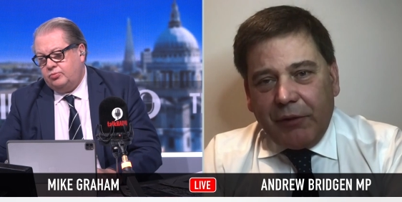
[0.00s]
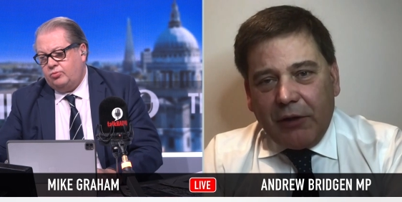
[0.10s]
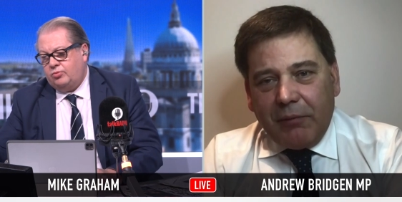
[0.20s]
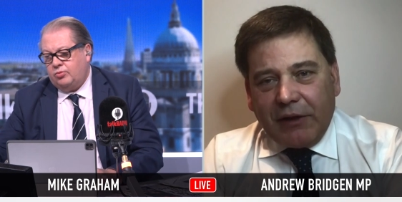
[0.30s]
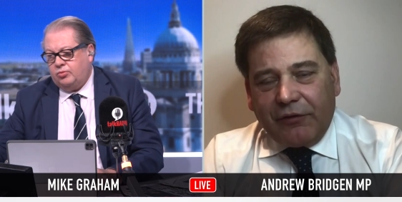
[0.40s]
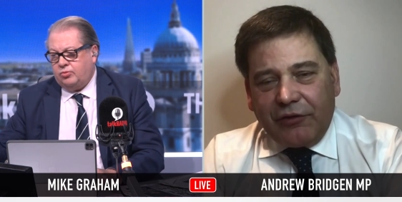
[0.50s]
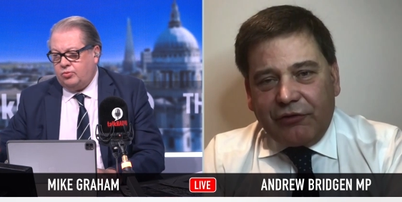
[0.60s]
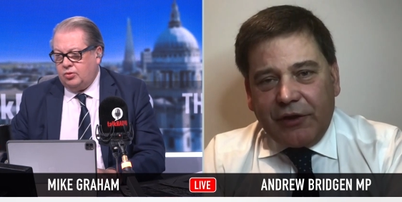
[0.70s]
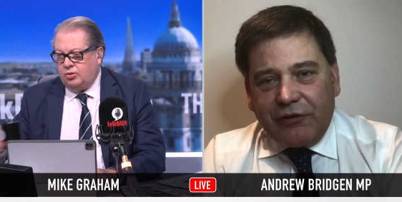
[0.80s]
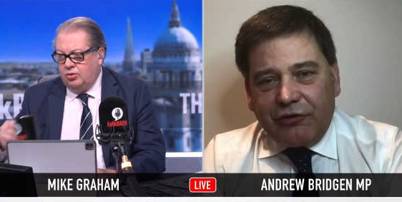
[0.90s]
Speaker 1: we go back to the
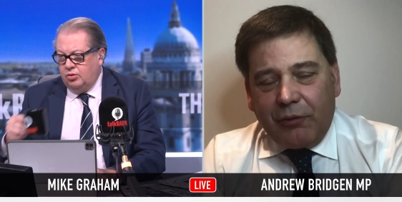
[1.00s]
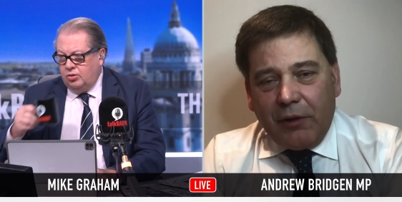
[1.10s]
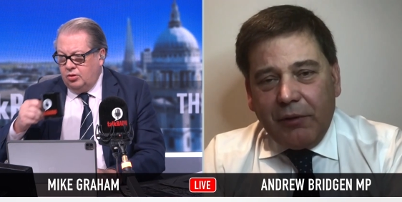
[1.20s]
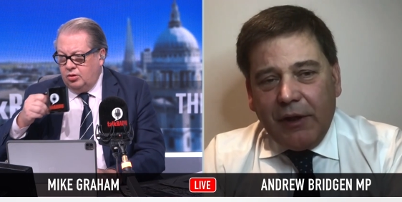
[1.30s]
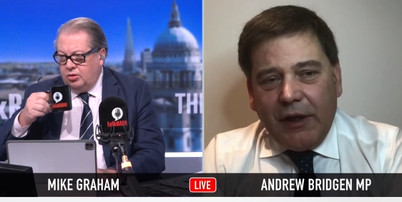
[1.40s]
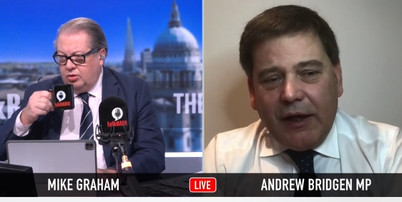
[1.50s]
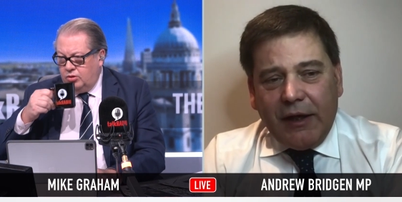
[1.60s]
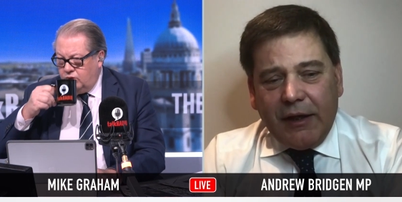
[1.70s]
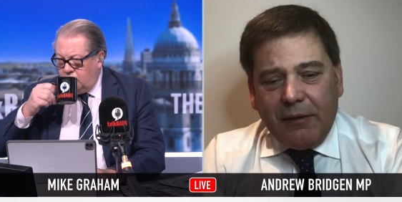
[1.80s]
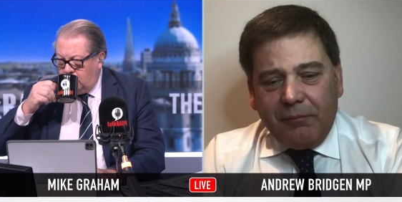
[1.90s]
status quo.
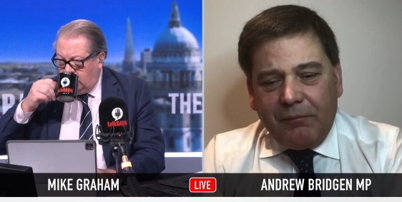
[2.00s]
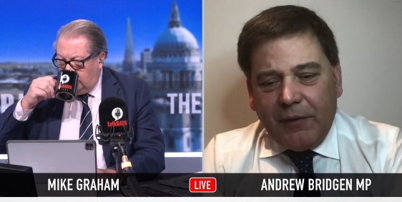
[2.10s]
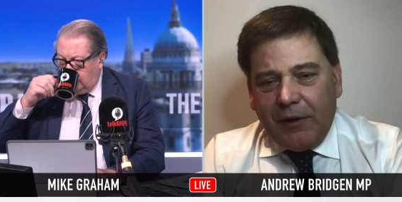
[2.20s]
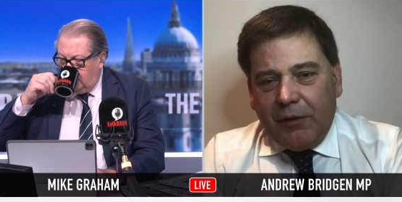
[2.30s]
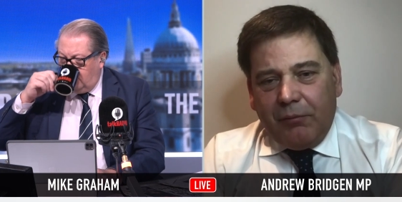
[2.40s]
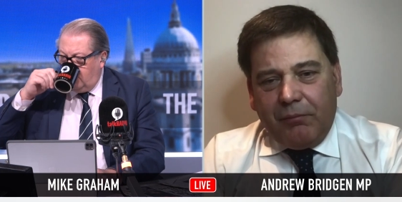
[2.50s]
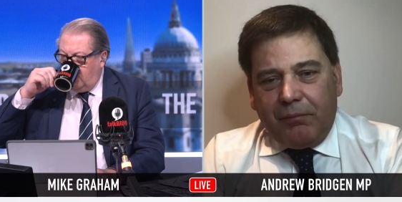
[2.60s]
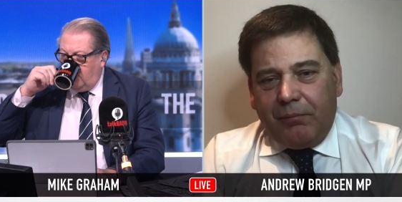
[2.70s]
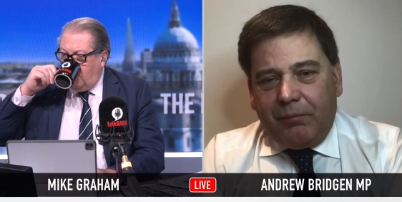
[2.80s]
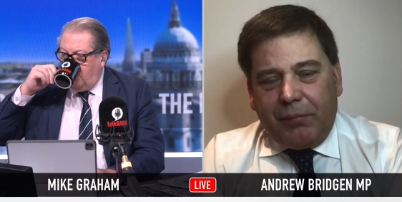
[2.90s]
Um,
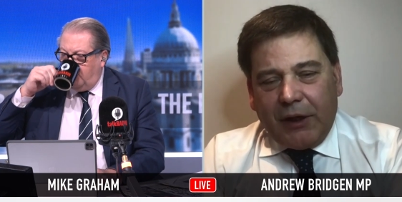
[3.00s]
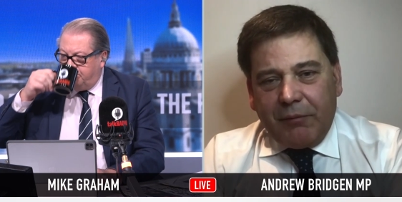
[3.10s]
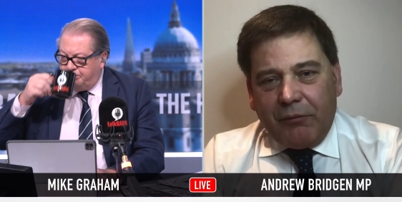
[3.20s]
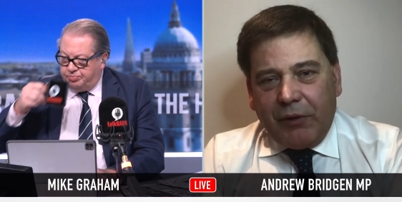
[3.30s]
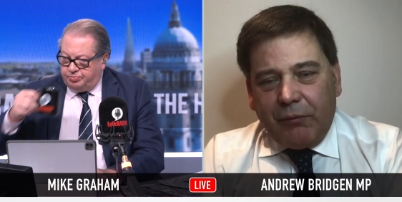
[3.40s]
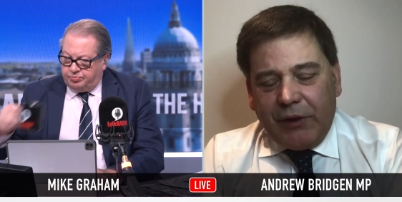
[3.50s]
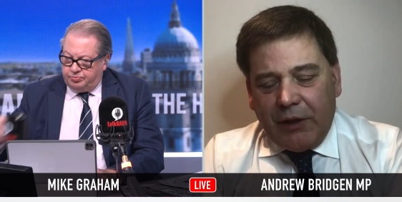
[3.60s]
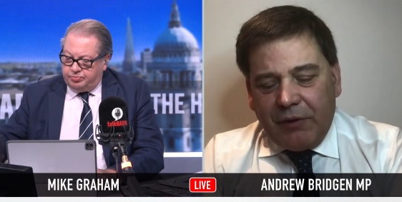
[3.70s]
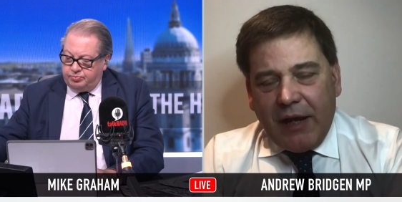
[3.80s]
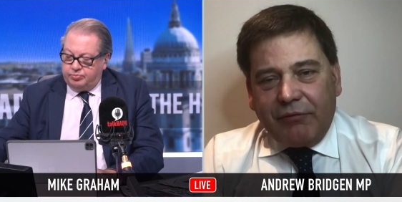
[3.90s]
But, I mean, we, we
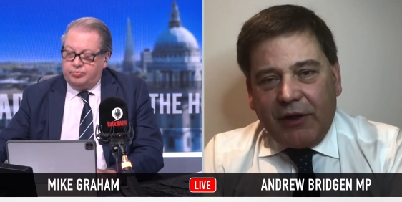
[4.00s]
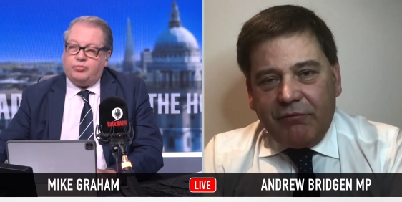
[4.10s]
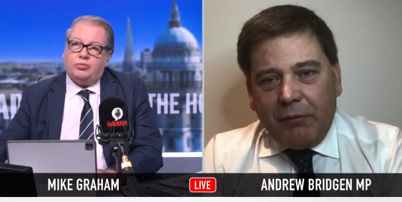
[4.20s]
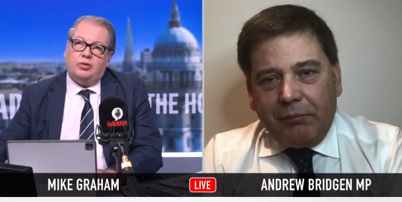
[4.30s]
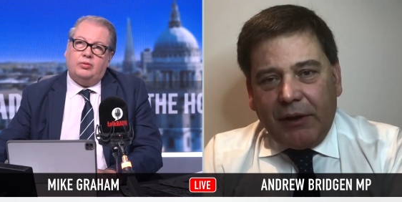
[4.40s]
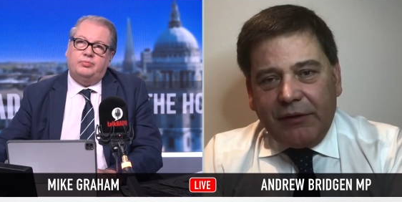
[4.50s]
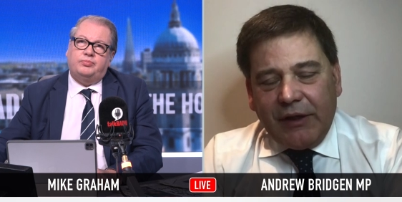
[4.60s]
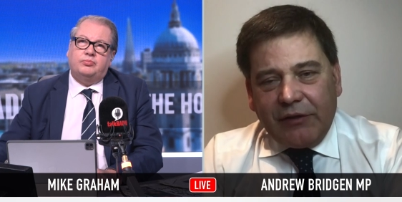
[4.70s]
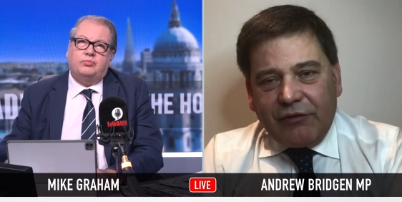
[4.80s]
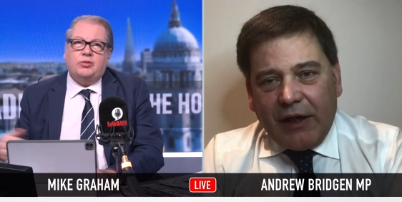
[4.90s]
don't have government by
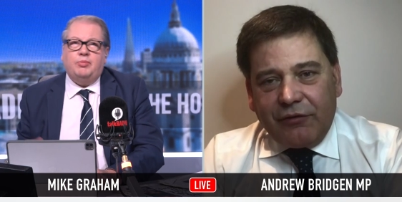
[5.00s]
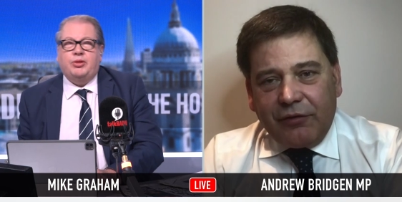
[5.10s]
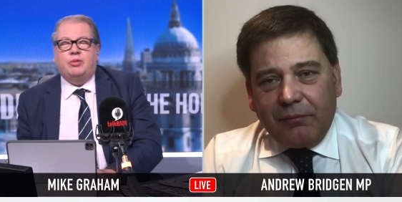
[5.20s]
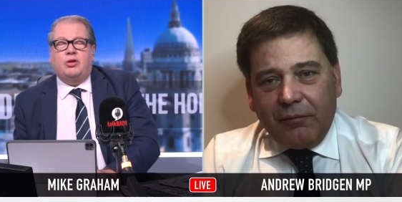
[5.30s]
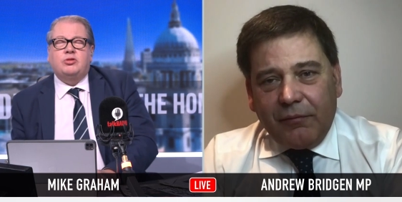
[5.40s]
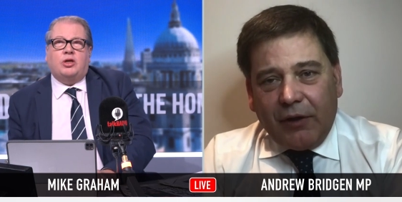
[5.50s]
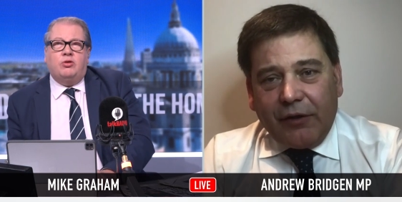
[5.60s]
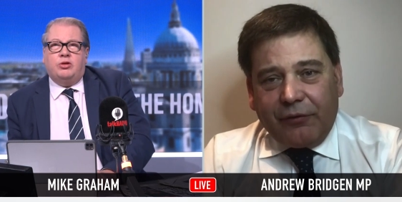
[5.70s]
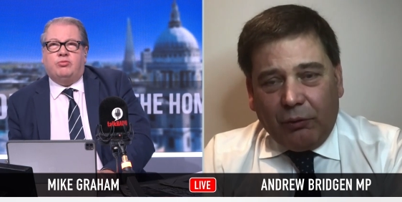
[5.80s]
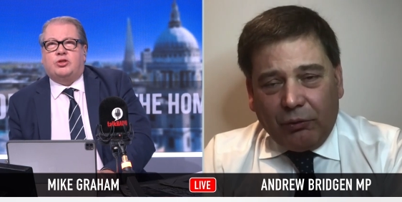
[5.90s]
diktat.
Speaker 2: But the most
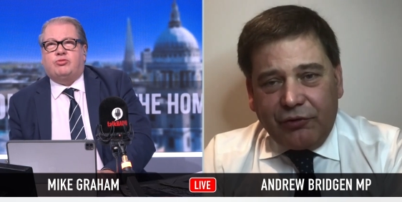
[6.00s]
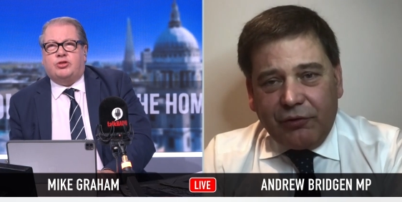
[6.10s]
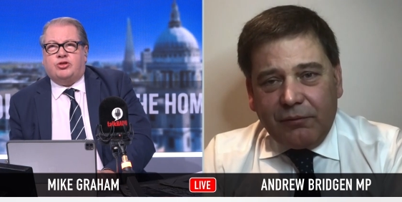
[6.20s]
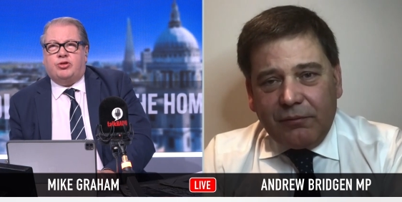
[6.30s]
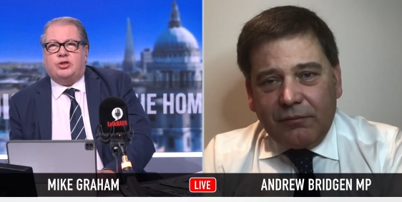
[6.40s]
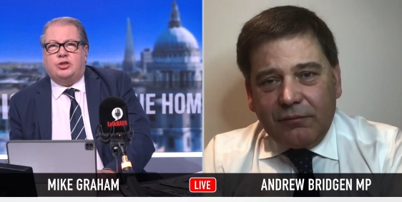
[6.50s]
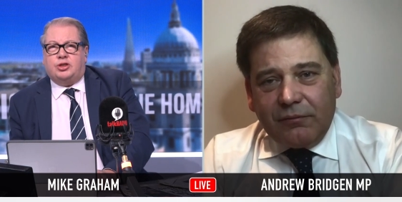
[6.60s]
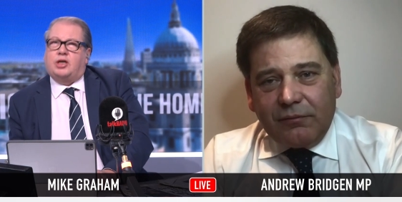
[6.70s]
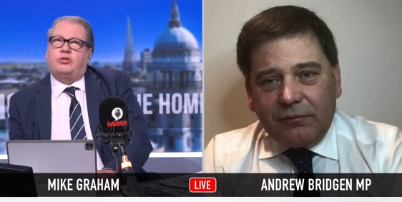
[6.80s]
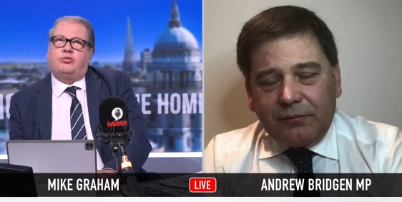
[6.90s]
onerous
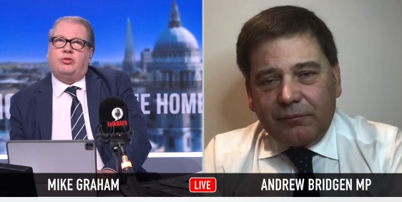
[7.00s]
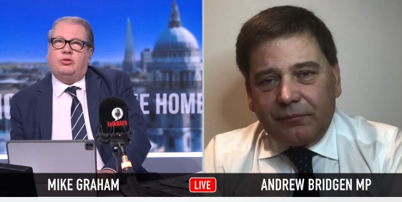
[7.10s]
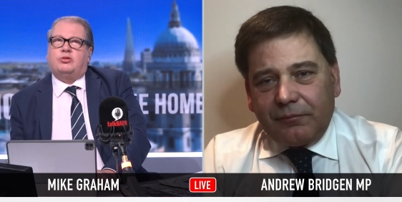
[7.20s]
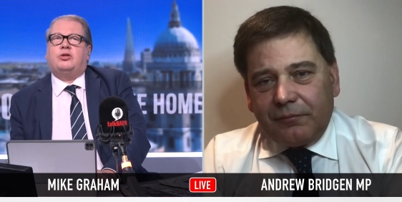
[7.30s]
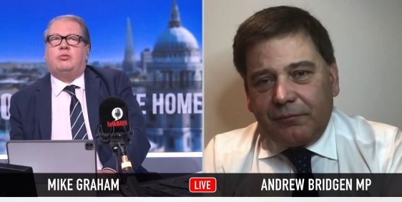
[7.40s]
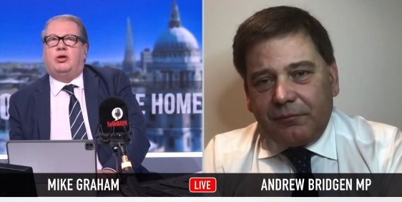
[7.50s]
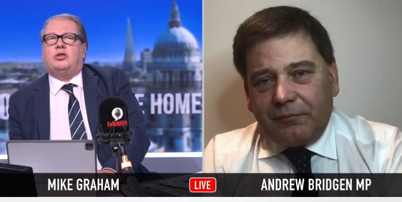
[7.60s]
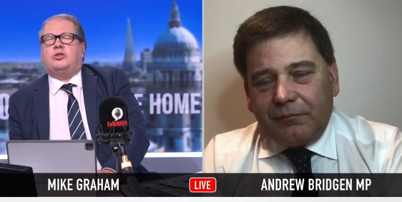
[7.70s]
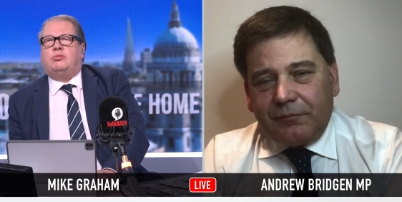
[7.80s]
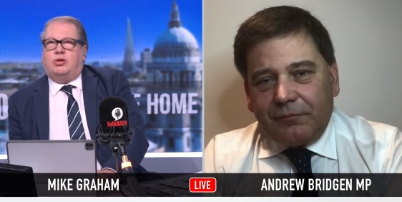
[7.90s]
restrictions, Andrew, are not so
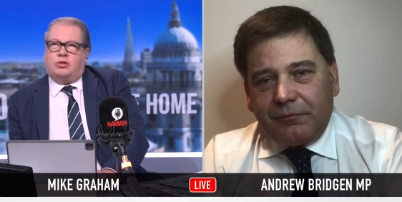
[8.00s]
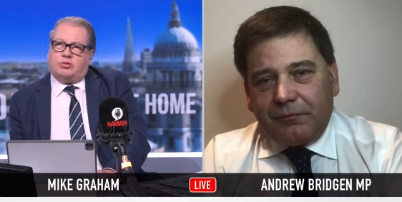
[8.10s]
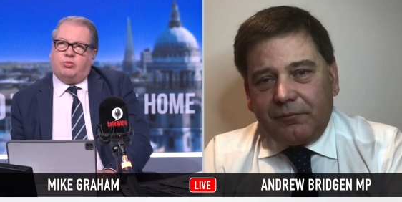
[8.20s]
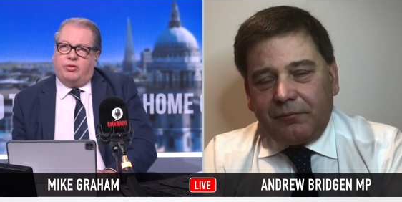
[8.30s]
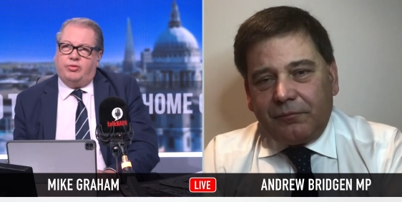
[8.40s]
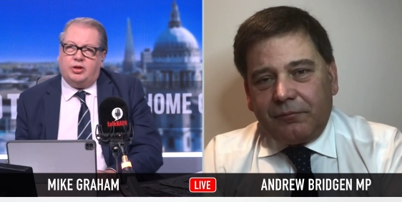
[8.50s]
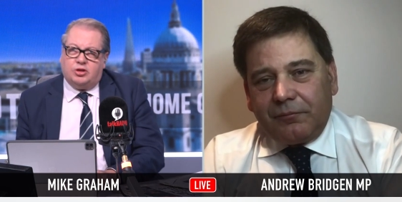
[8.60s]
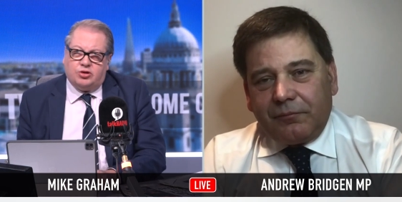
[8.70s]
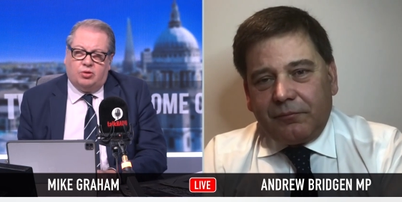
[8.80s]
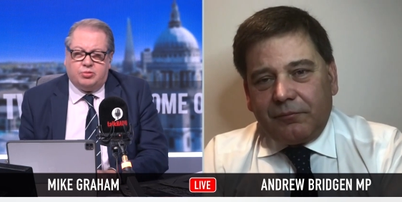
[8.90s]
much the mask wearing in
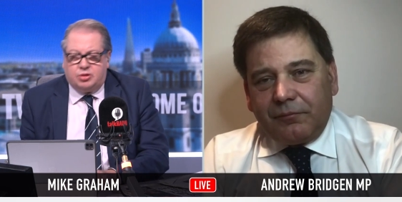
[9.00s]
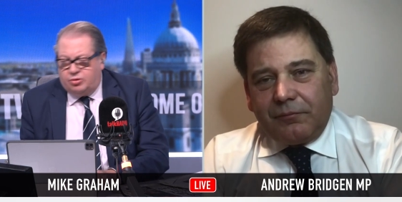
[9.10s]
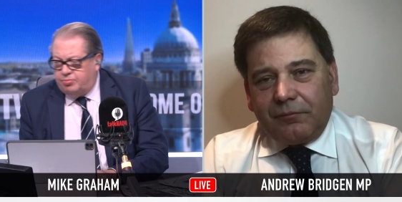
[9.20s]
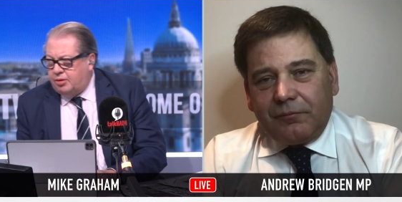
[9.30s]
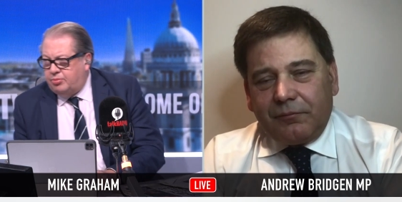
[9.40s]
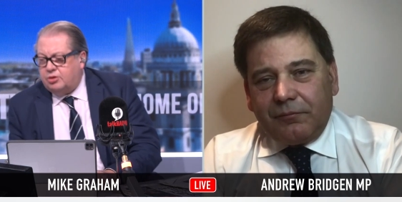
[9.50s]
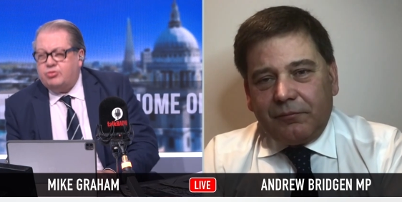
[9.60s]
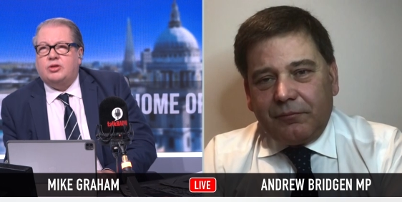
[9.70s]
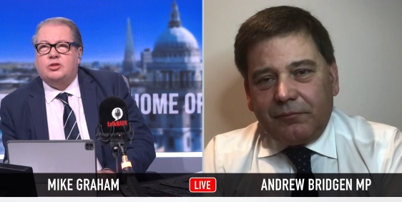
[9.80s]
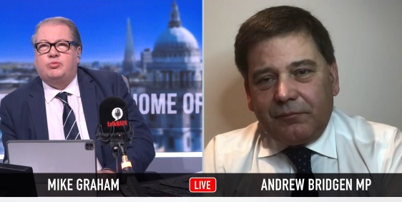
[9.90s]
shops and on public
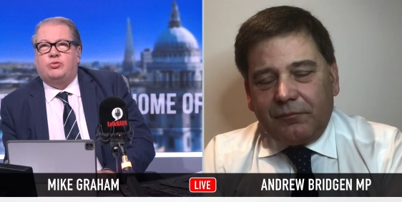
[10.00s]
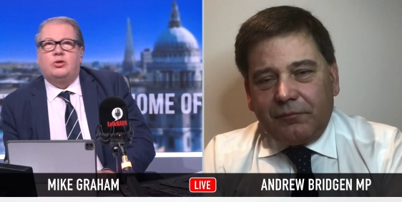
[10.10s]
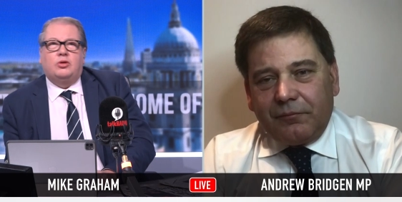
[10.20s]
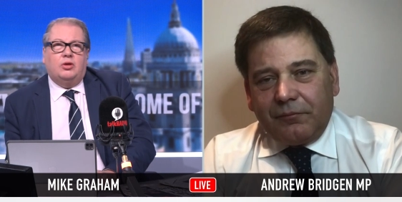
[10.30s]
transport.